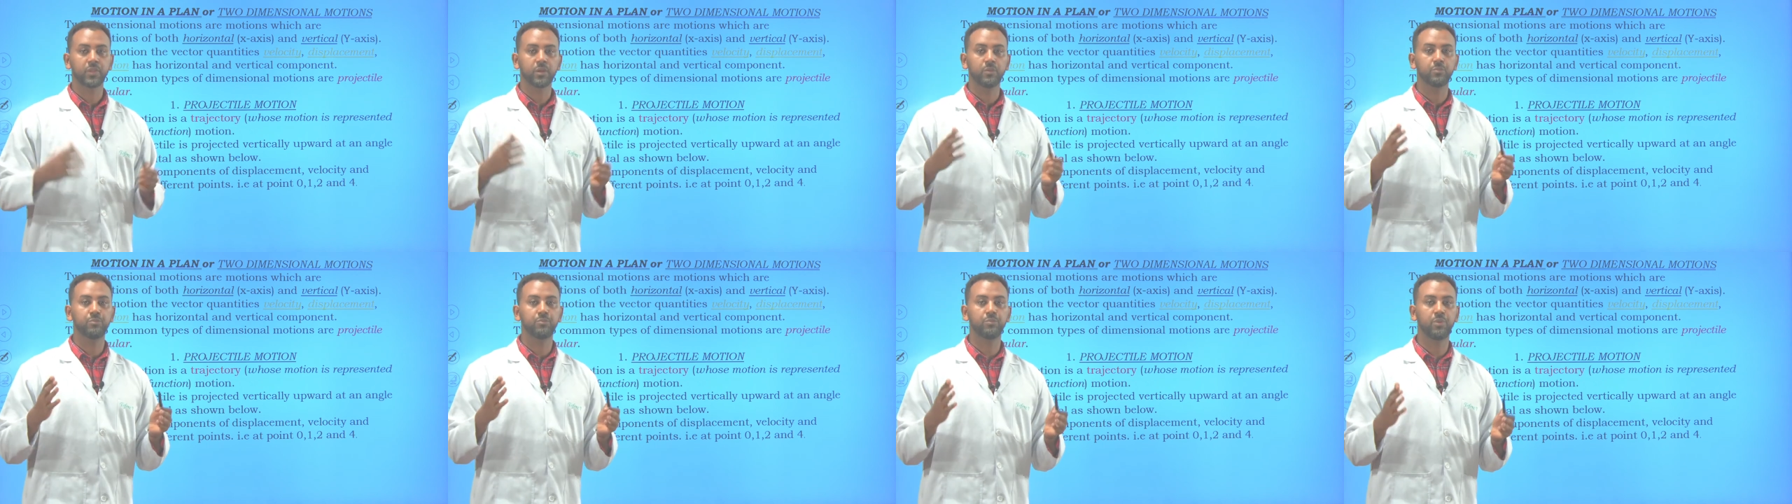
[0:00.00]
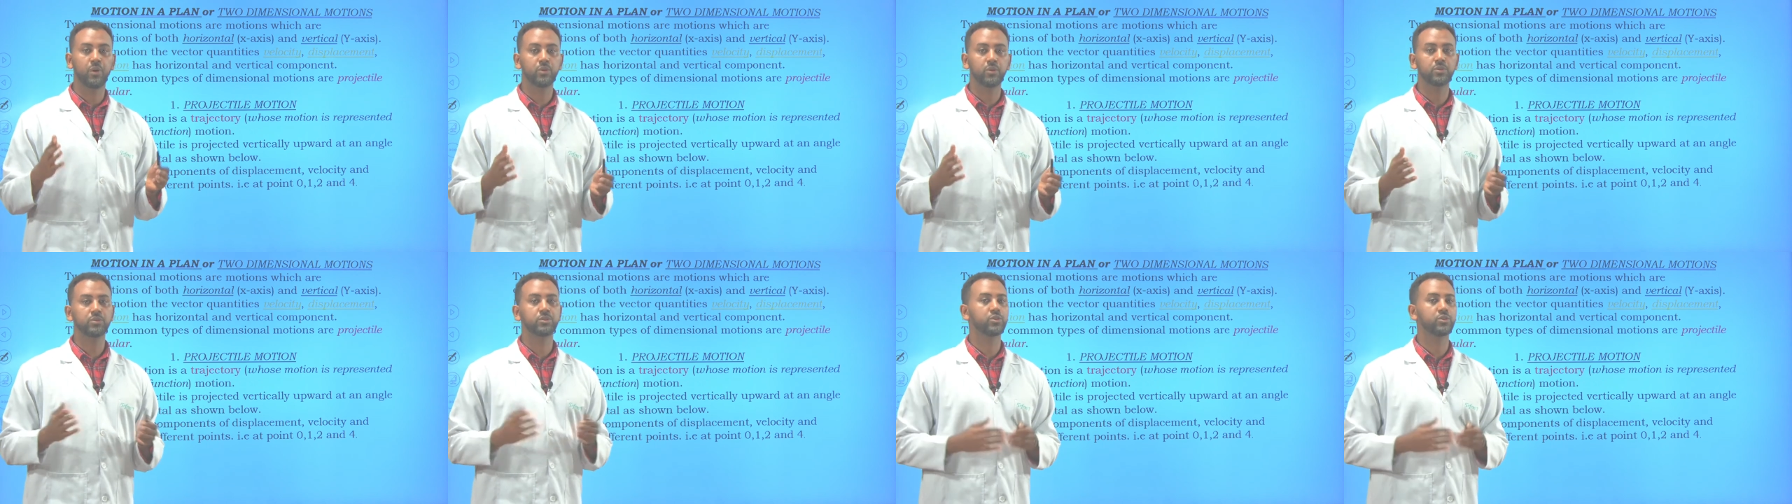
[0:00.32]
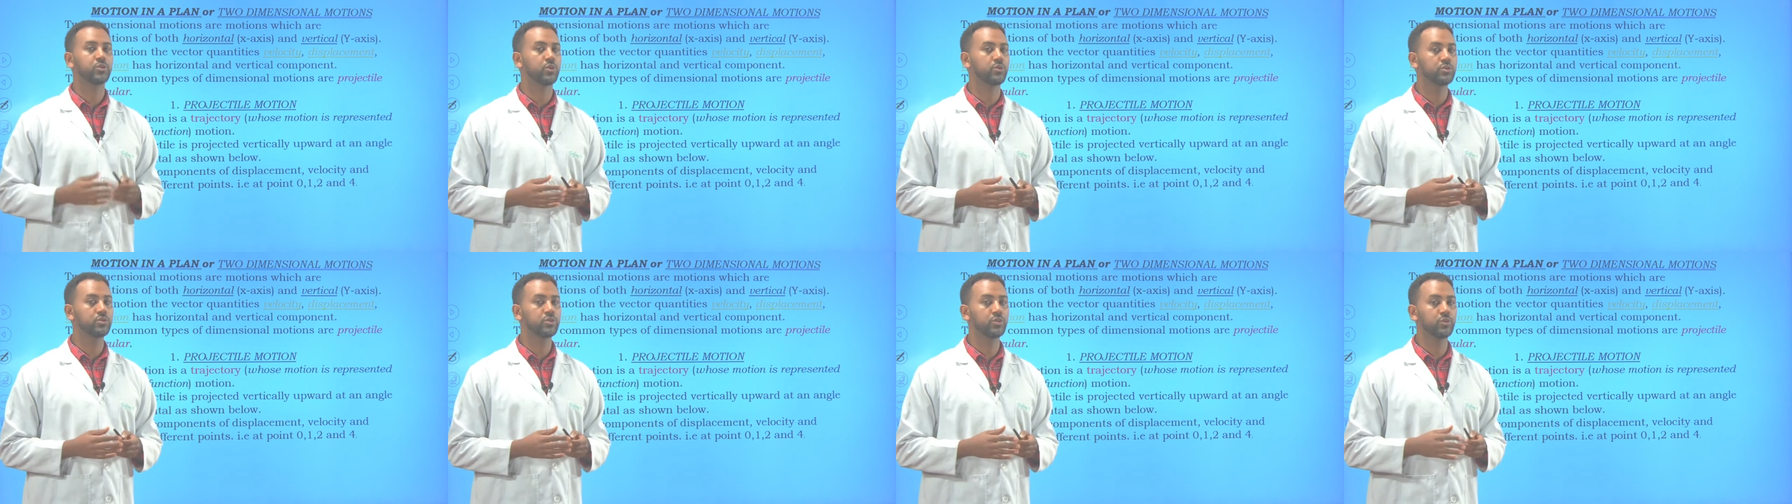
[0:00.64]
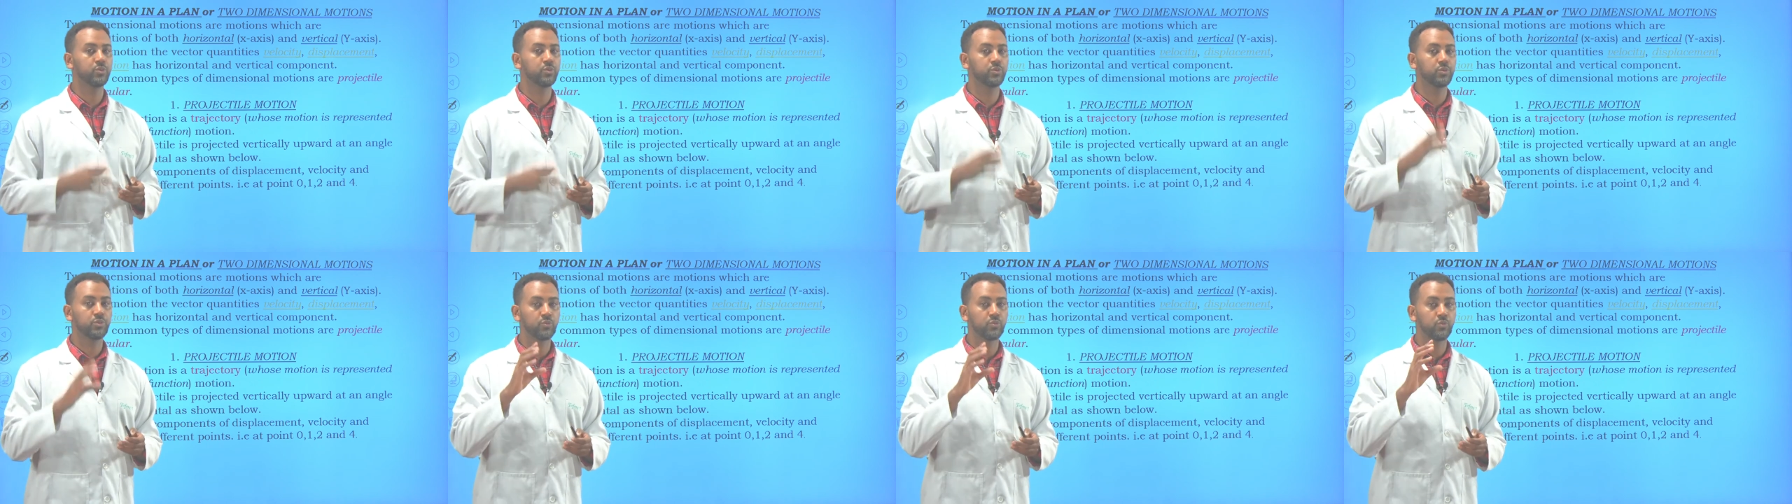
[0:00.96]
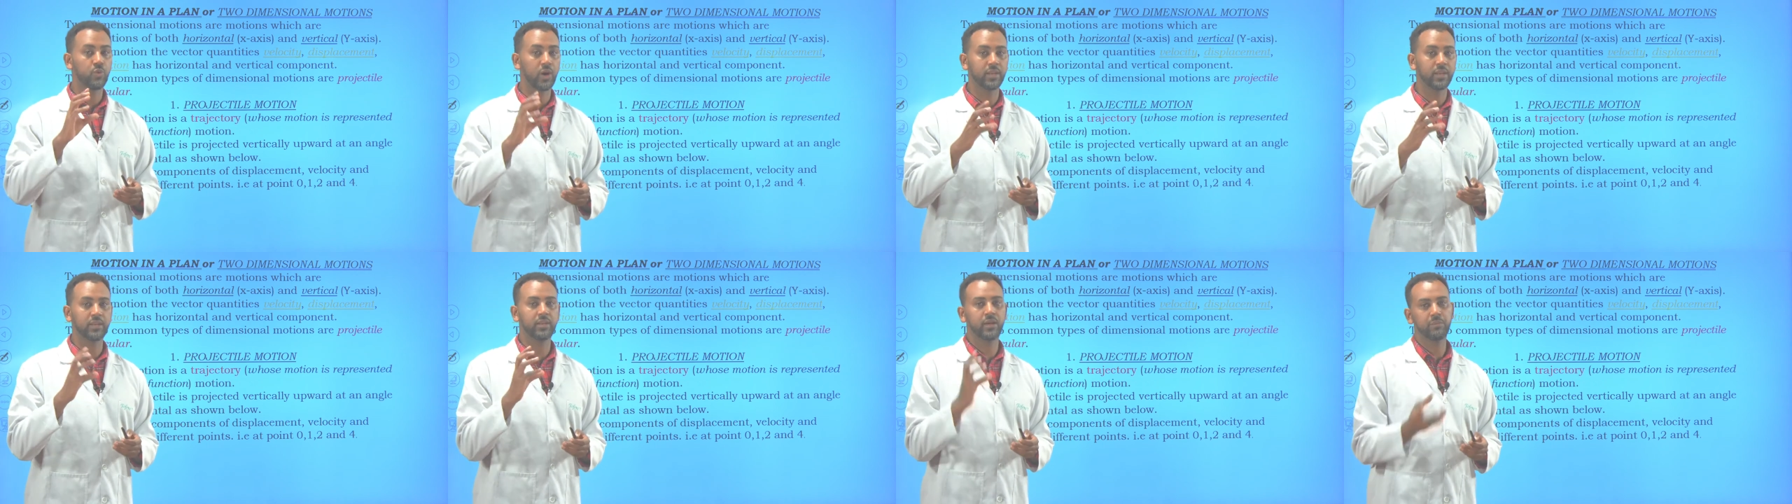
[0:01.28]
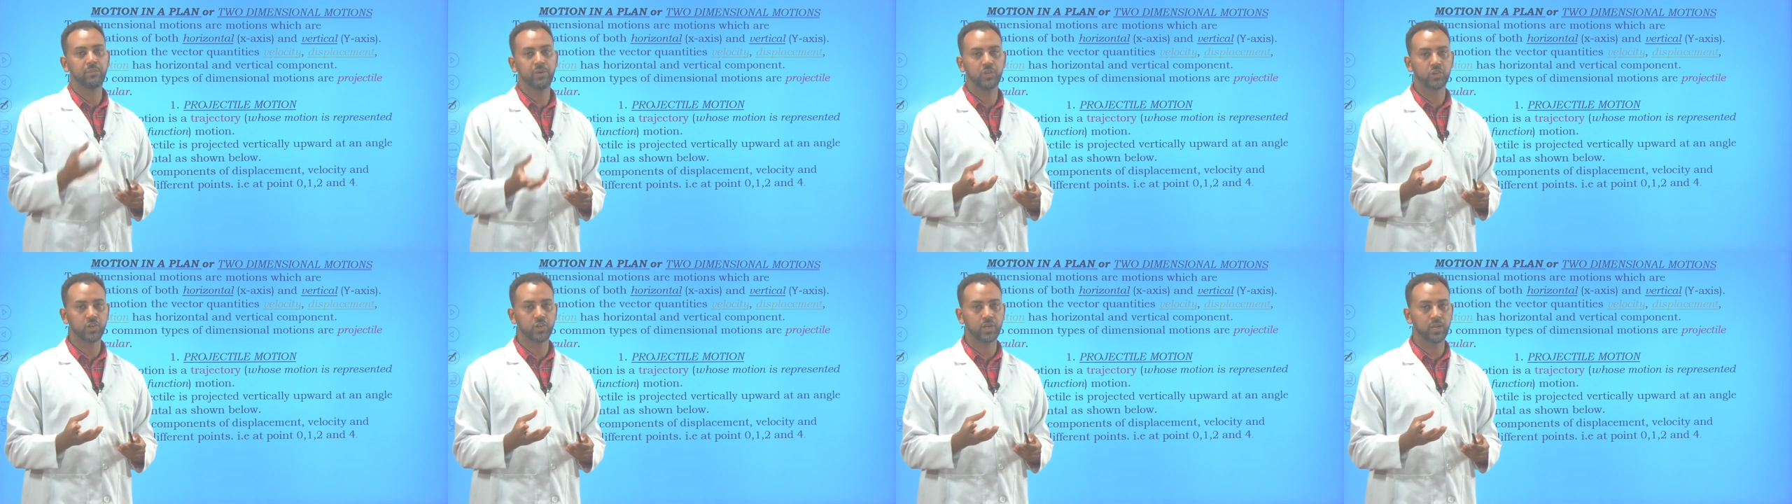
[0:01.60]
Both shows you
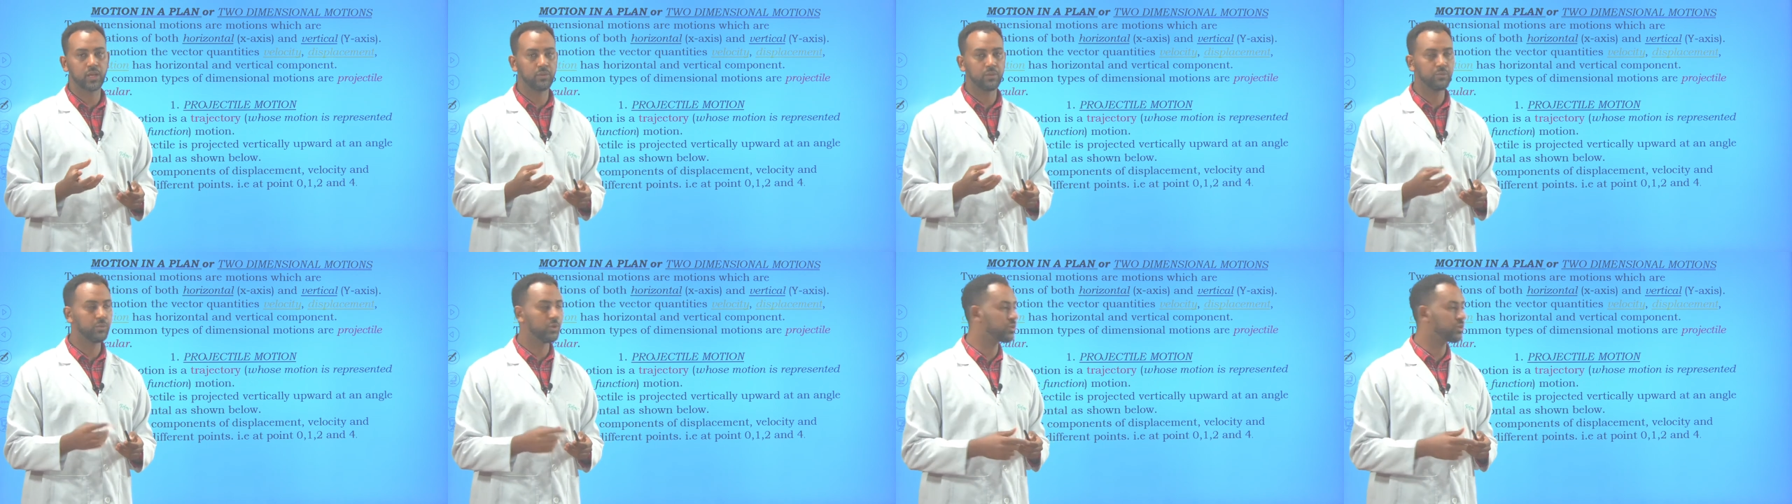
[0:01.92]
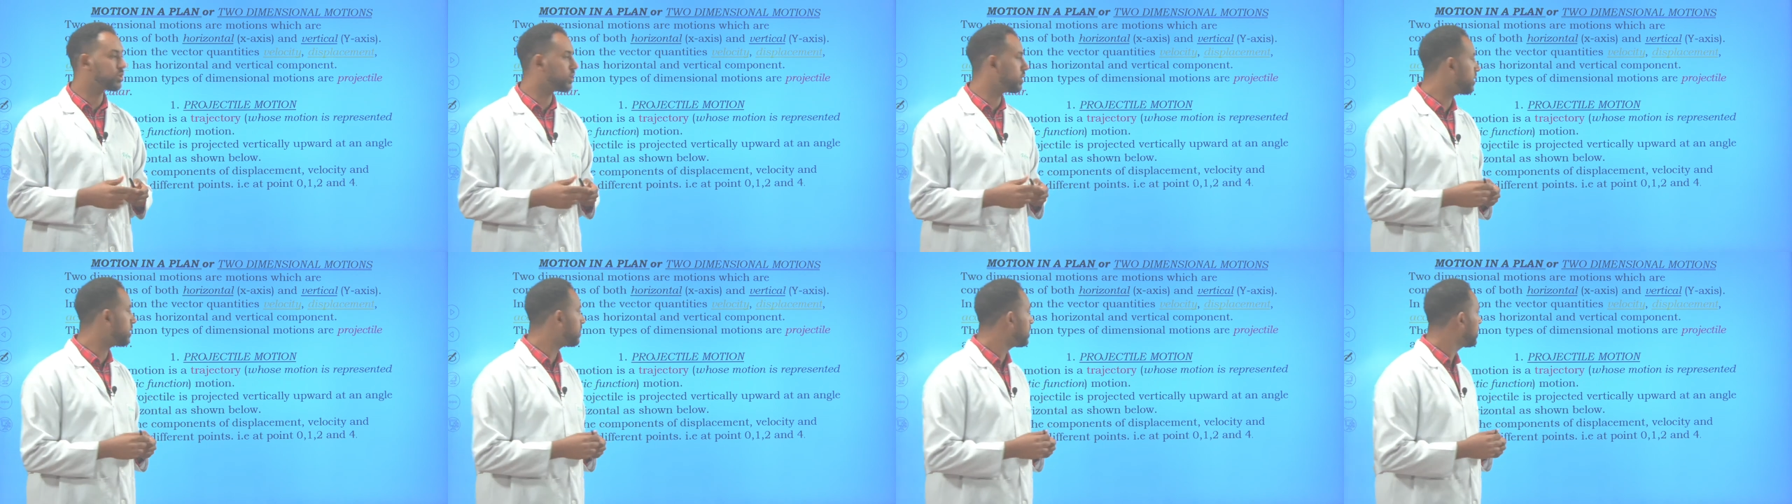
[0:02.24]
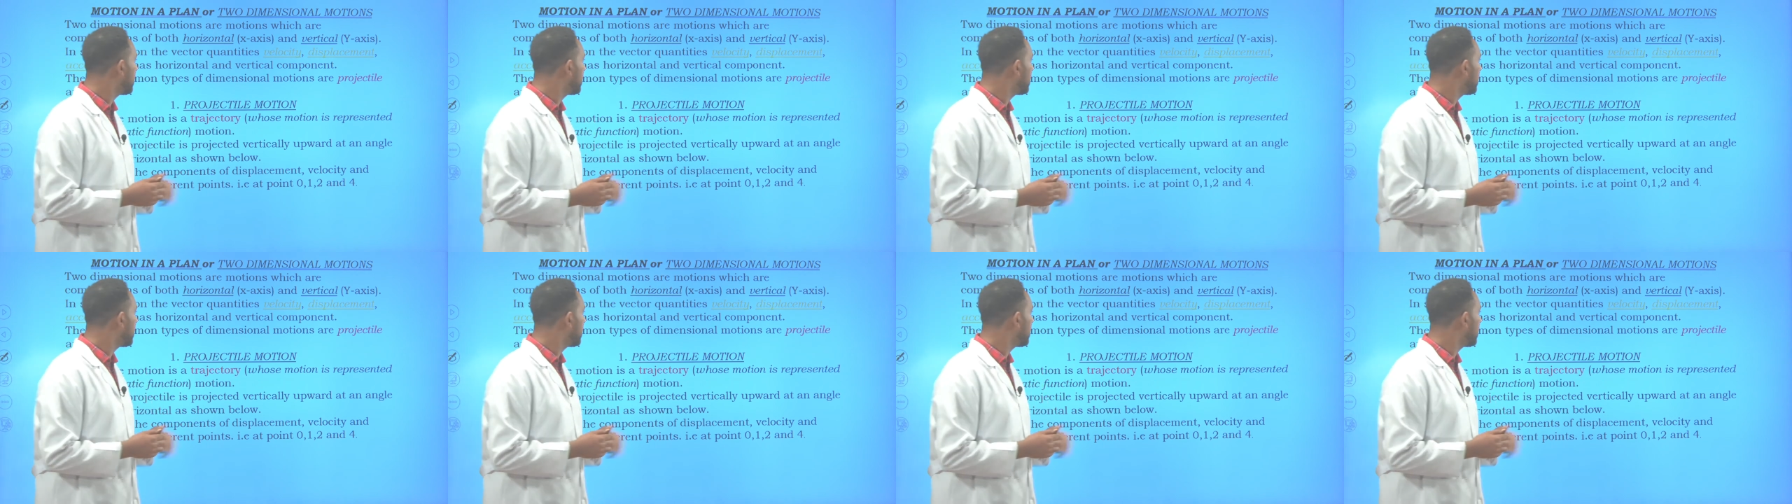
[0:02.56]
one-dimensional motion.